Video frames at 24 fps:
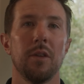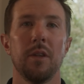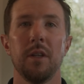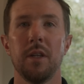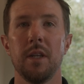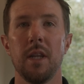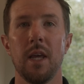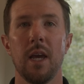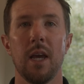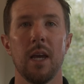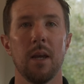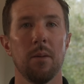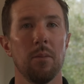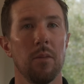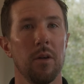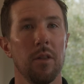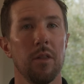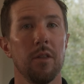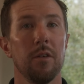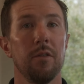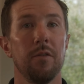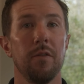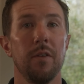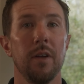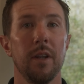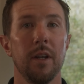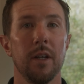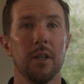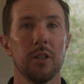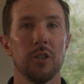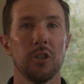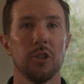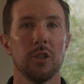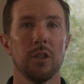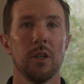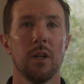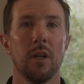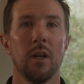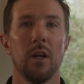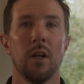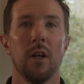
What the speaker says: the name, the finish